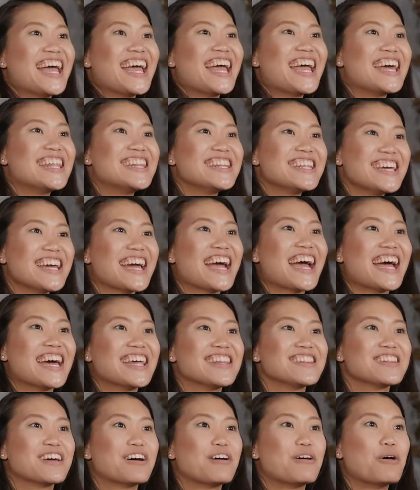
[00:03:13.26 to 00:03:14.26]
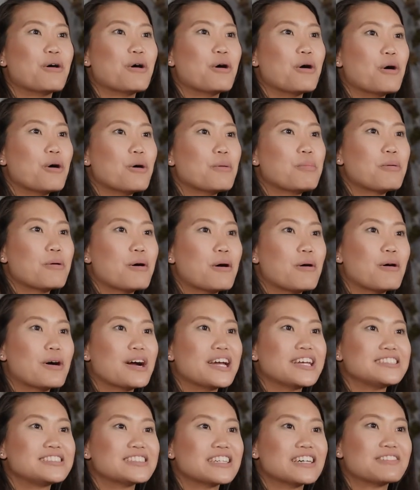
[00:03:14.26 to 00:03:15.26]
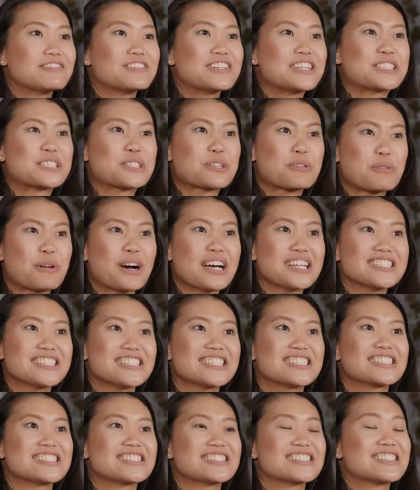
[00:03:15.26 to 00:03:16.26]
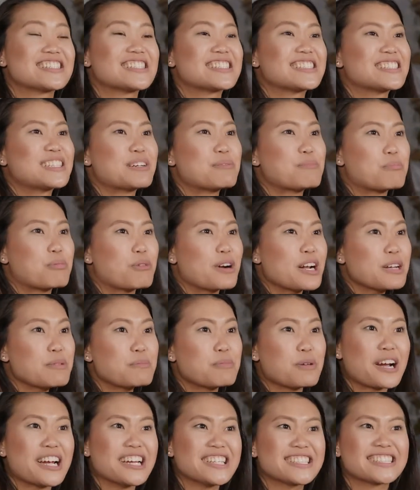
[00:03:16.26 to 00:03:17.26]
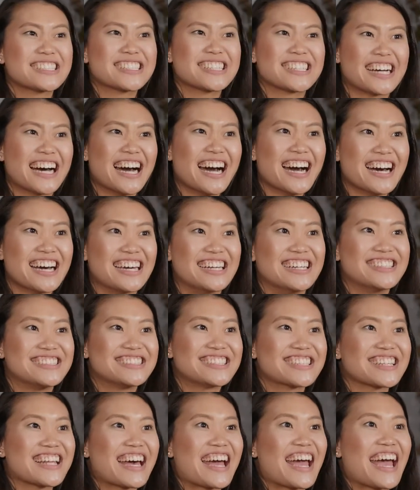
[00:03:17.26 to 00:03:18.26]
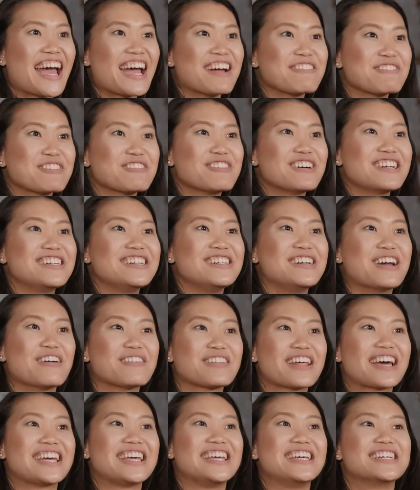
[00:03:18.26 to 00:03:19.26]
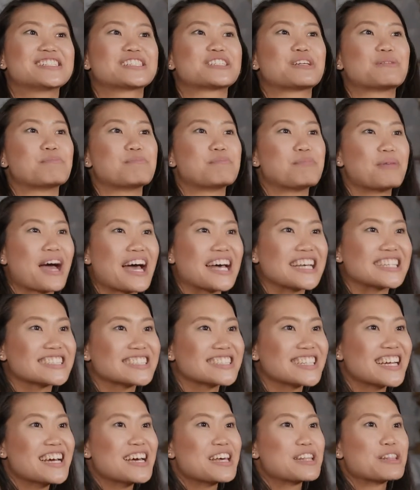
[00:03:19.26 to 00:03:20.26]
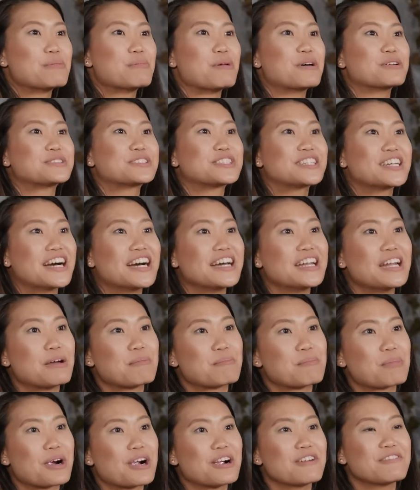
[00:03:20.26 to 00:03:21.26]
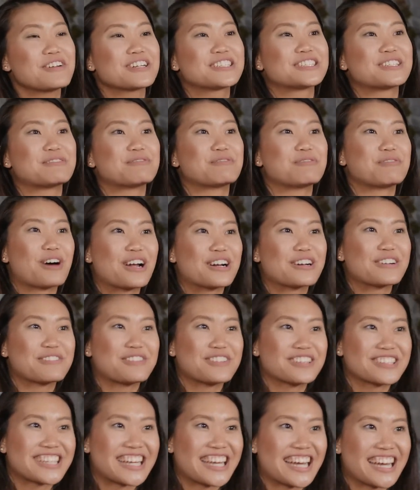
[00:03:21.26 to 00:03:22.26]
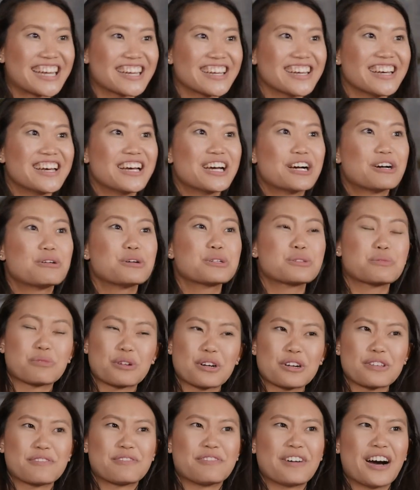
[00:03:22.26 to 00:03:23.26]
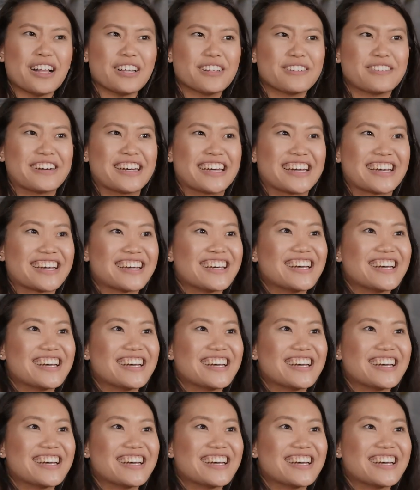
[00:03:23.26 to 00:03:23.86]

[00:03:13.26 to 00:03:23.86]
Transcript: In the end, the whole point of this quest is to bring praise to God, to let everyone know that he is the best, the most good and perfect and wonderful King who is worth following,